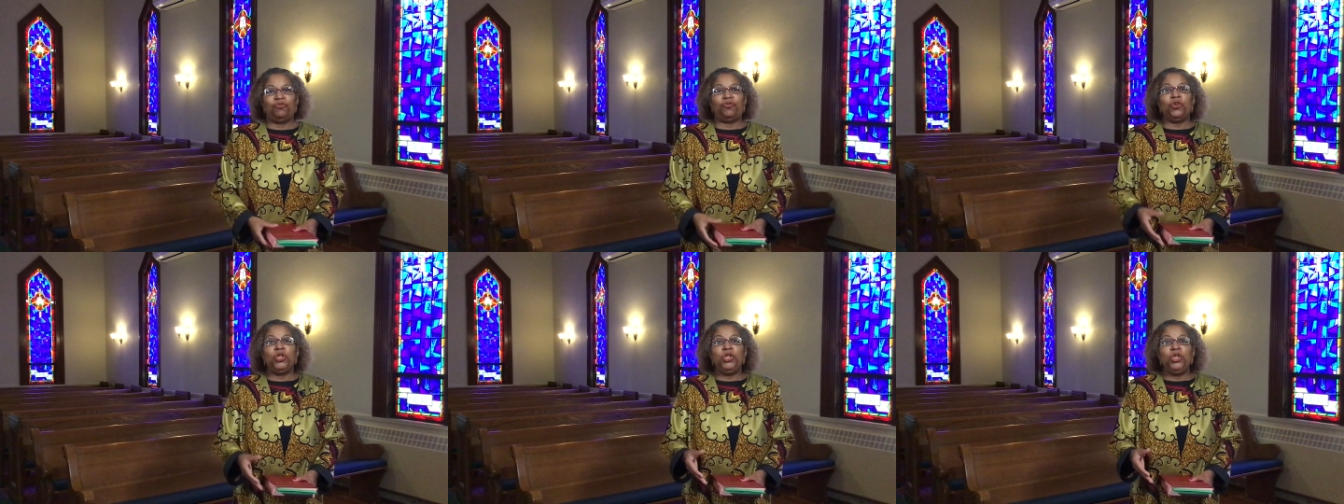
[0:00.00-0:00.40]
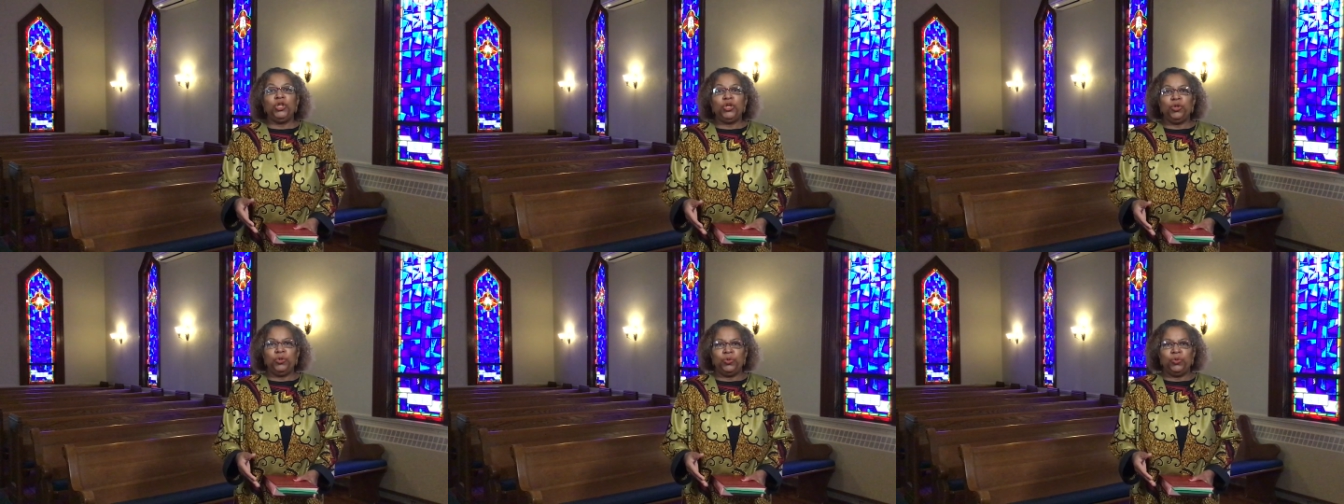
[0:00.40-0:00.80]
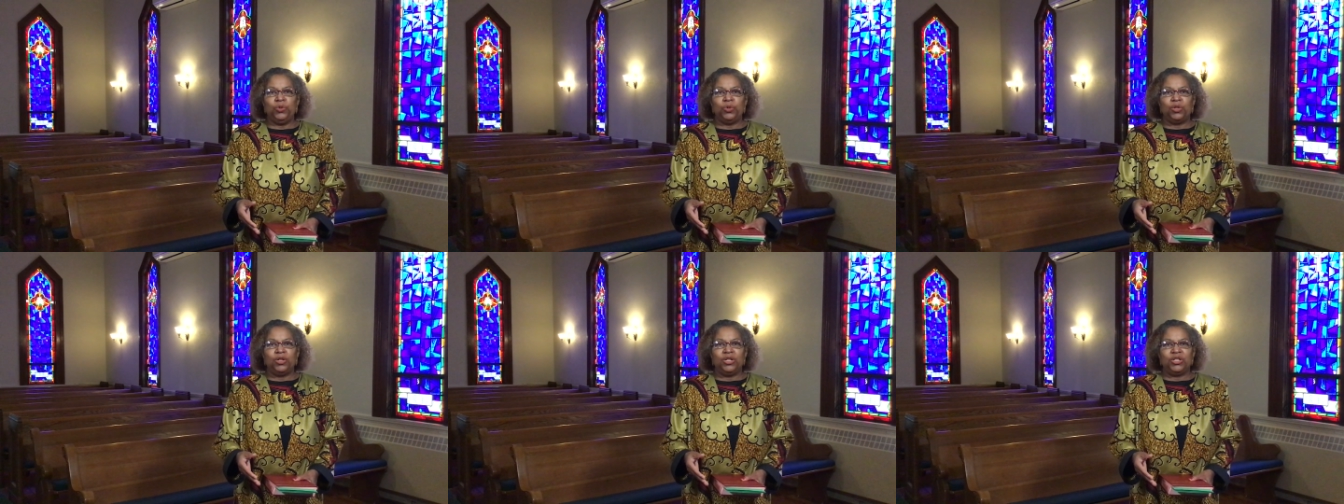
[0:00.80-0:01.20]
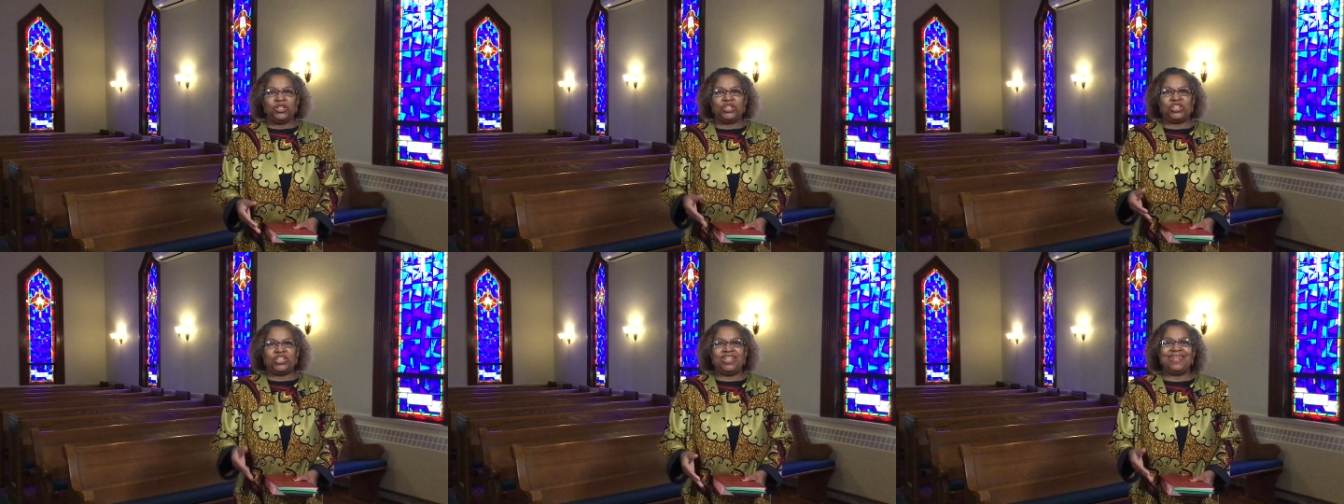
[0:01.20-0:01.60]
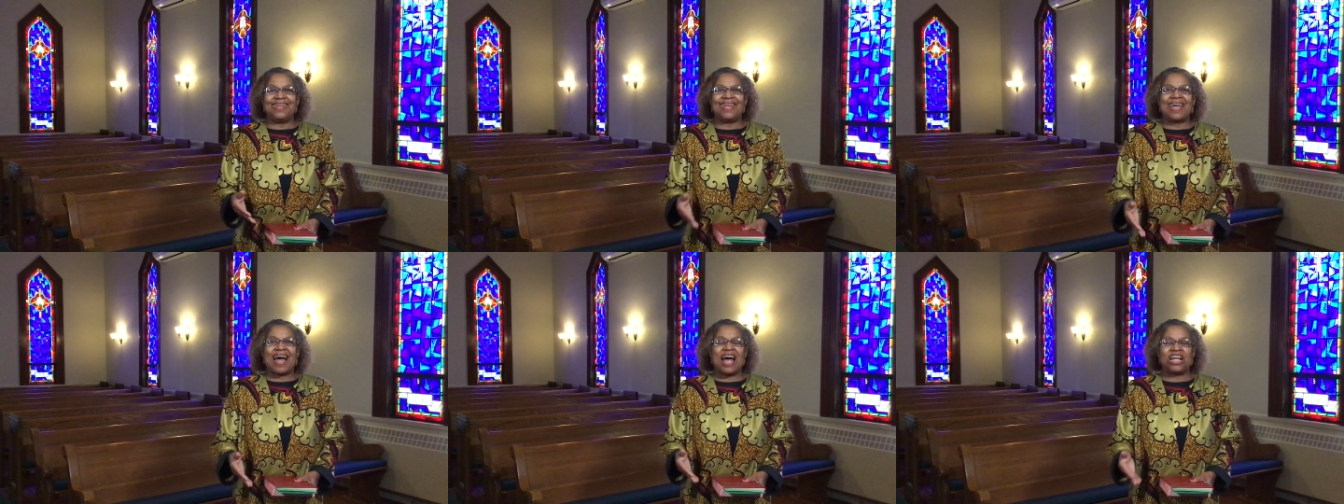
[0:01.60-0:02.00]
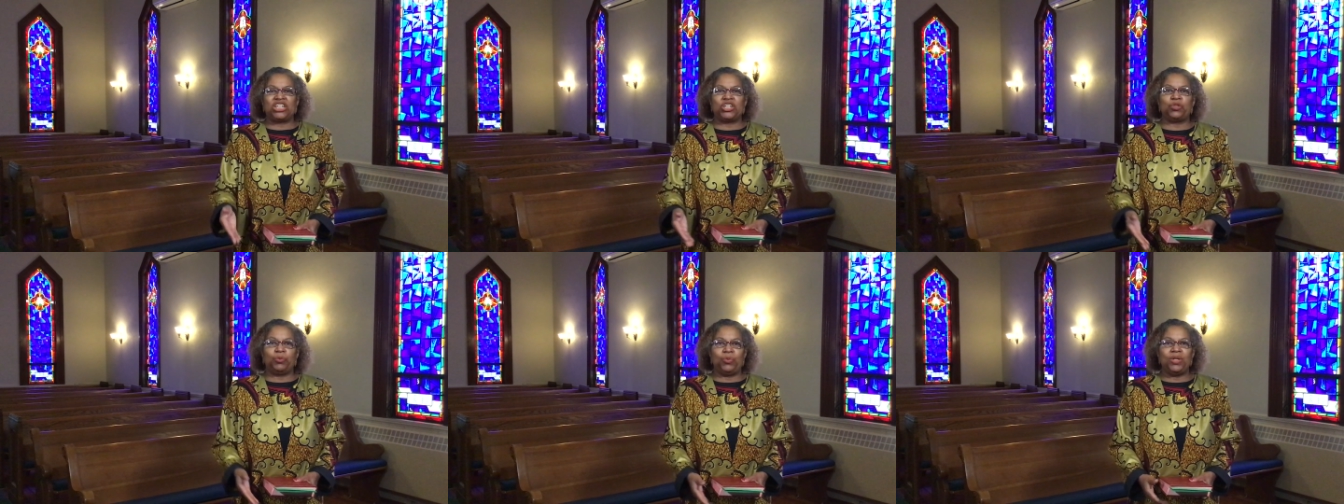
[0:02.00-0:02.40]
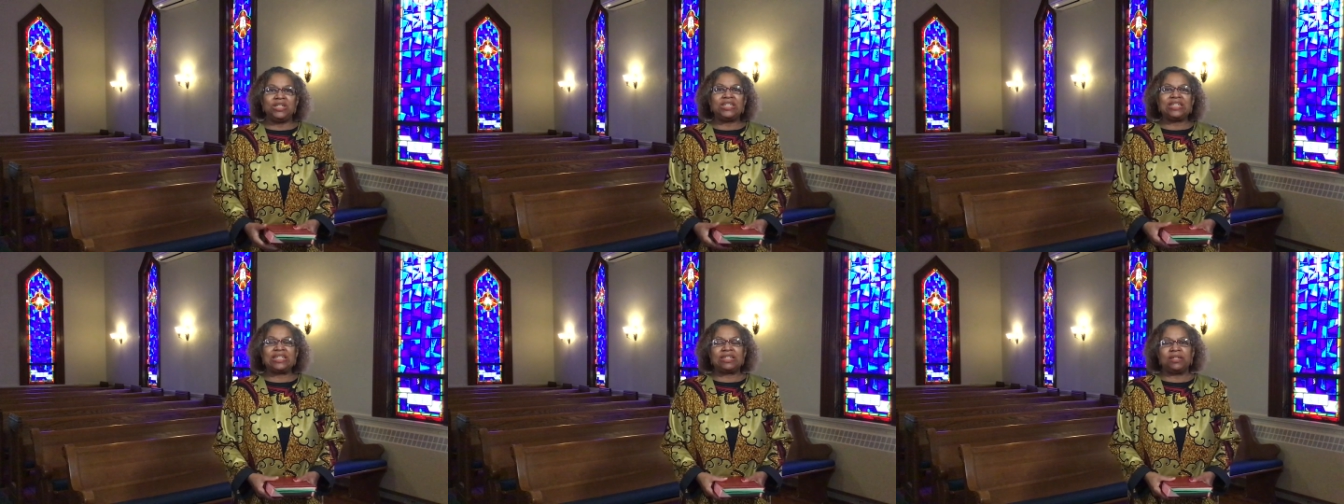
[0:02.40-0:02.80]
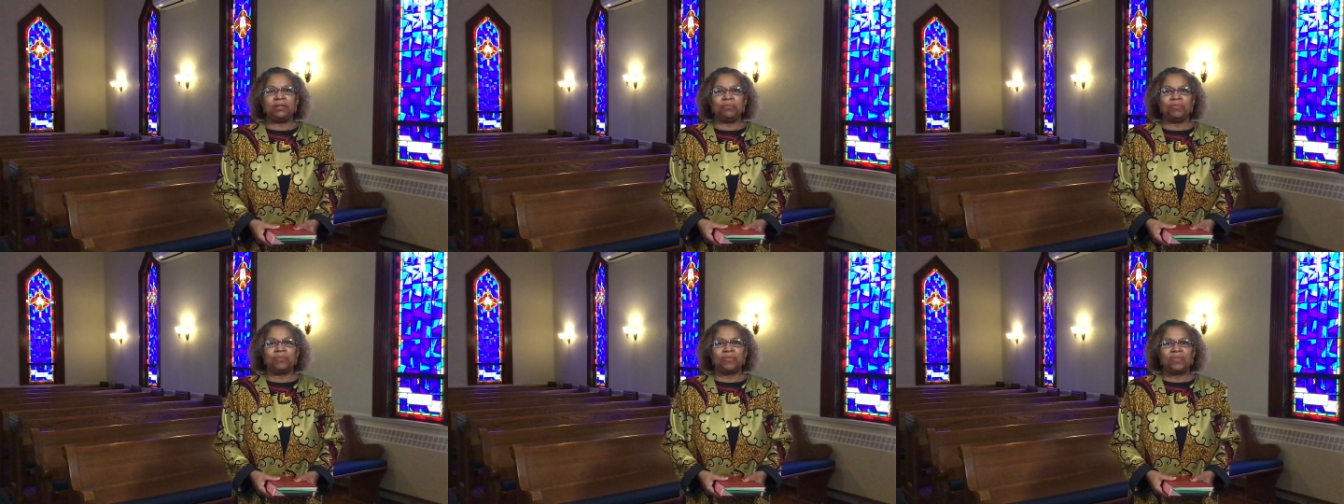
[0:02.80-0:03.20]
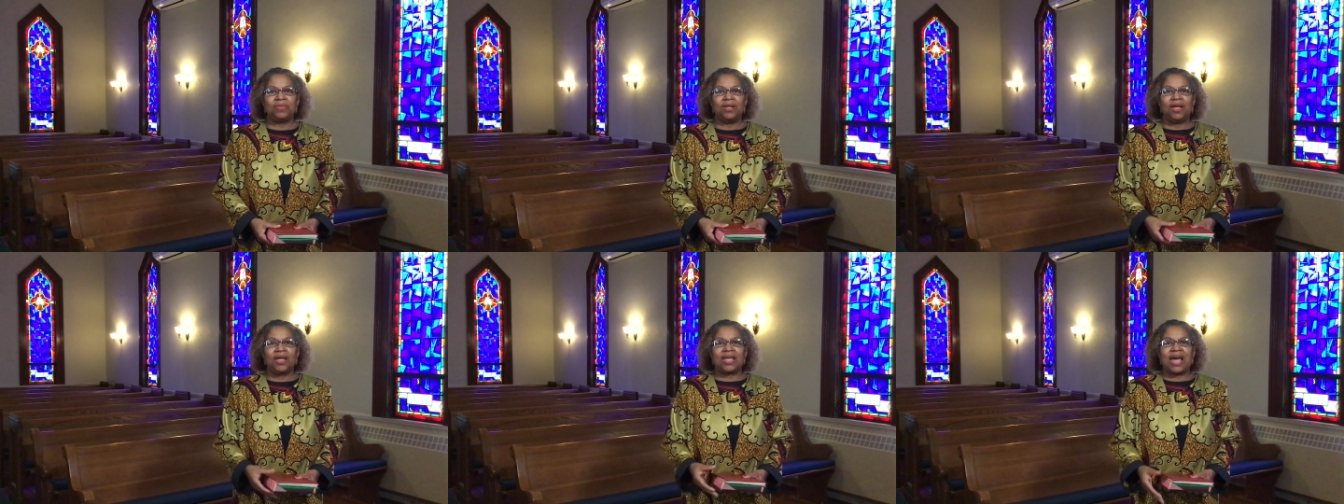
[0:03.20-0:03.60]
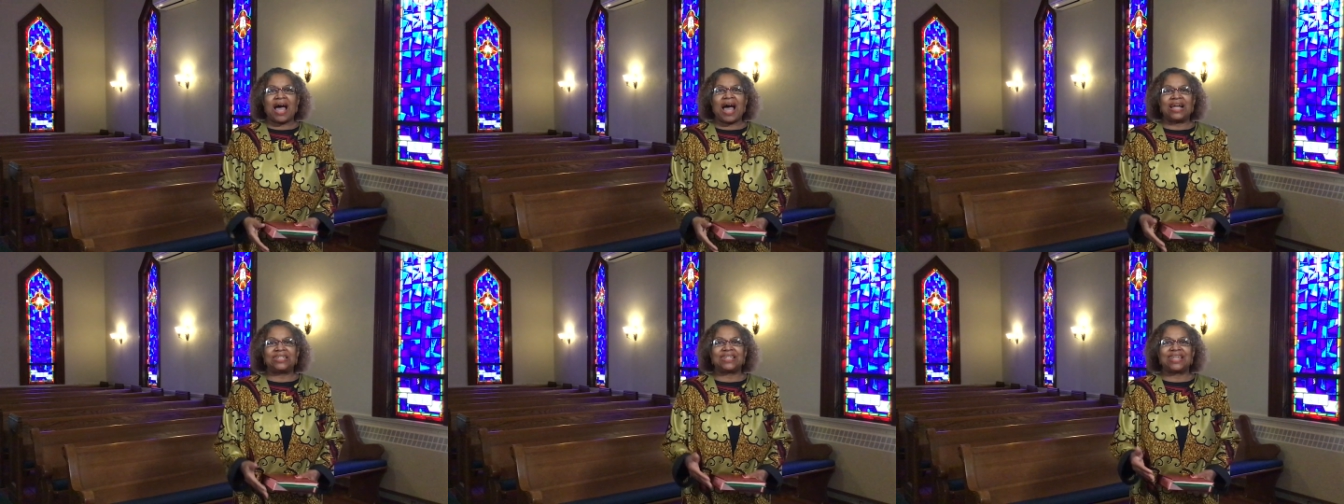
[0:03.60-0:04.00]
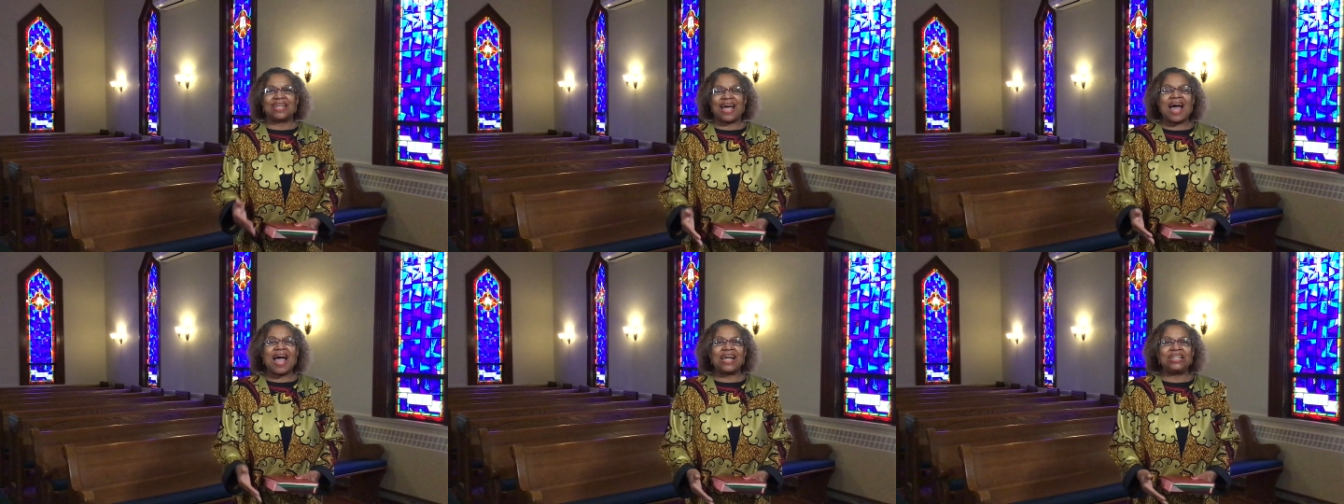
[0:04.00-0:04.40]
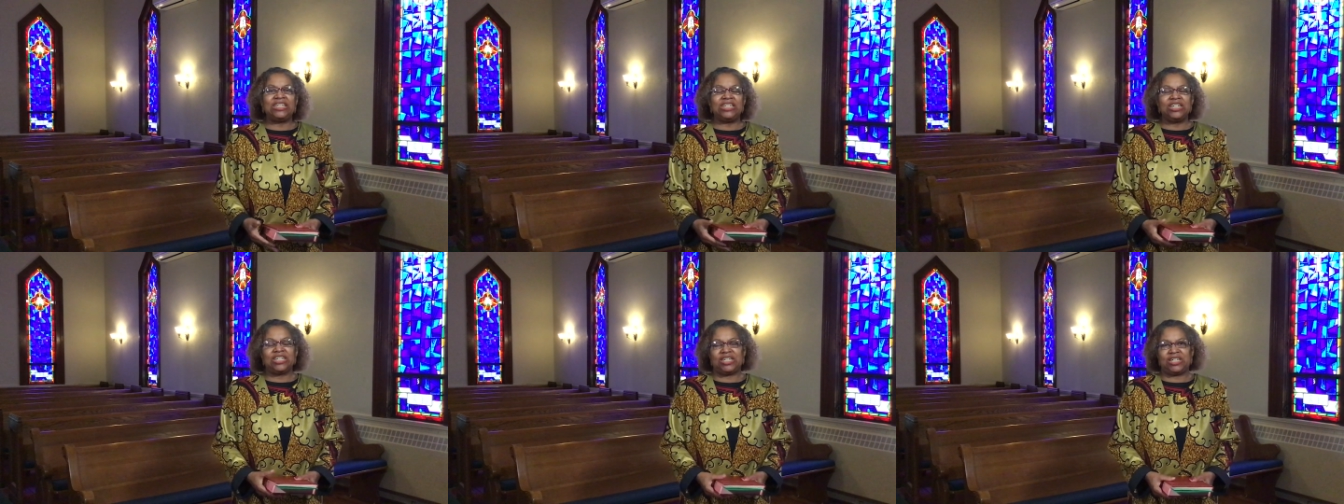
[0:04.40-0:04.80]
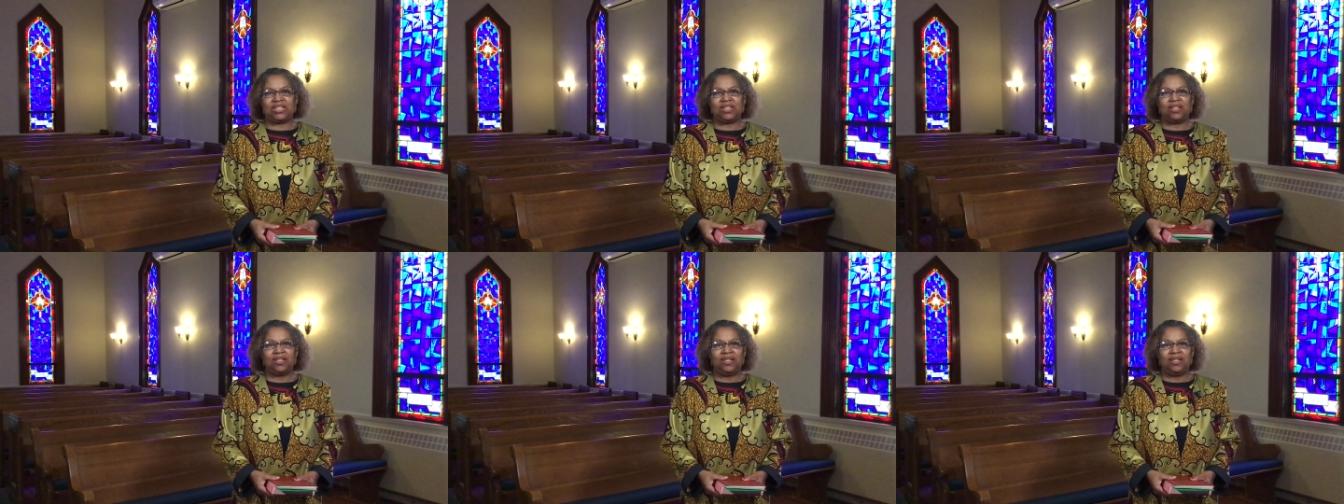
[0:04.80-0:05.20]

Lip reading: for you to seek God's wisdom, God's guidance